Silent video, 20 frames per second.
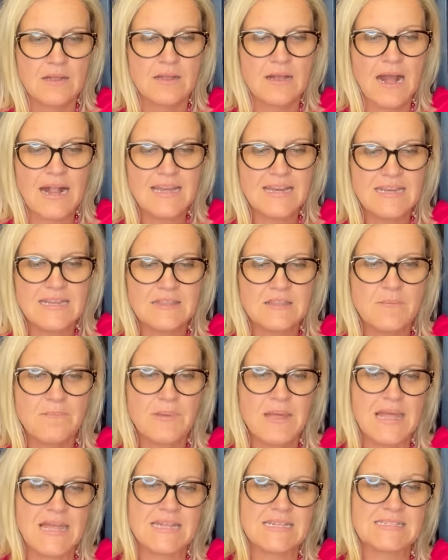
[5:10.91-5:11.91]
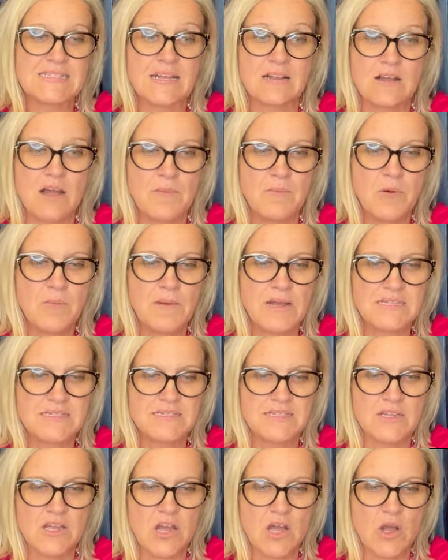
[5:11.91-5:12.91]
Got it at the bins a couple
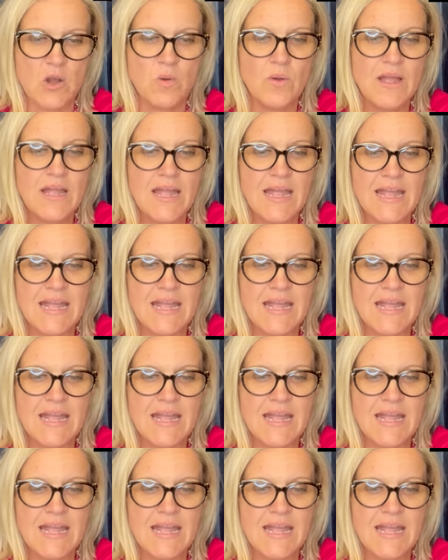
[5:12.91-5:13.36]
months ago.